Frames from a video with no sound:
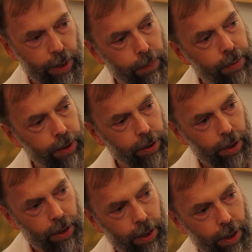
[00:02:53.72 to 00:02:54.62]
may
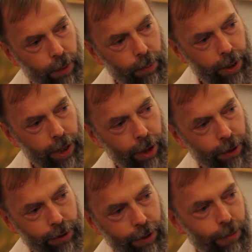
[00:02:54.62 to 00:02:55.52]
be a way
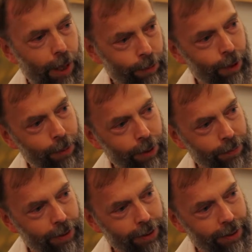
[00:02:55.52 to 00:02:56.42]
out of my
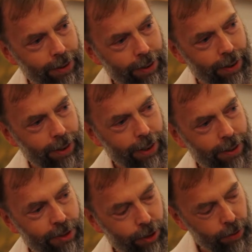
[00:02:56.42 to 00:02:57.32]
problem.
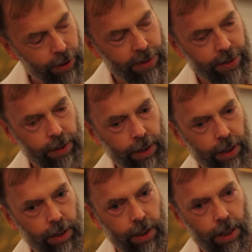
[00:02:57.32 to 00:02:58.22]
And so it's
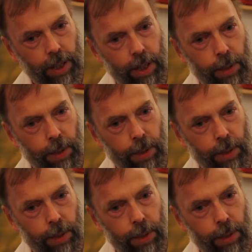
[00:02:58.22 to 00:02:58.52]
a